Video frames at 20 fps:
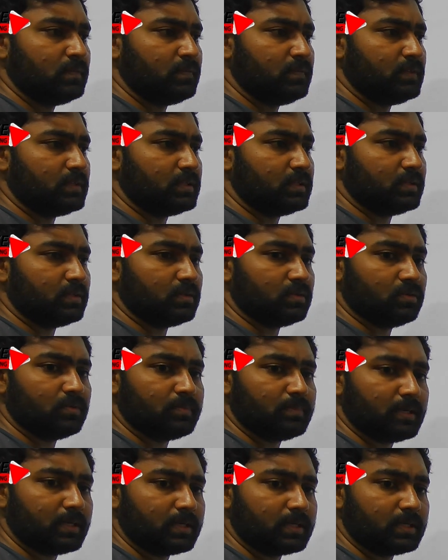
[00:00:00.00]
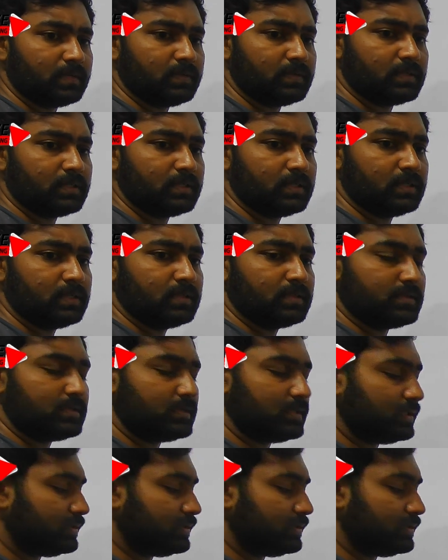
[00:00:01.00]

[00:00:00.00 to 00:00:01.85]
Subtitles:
with group activities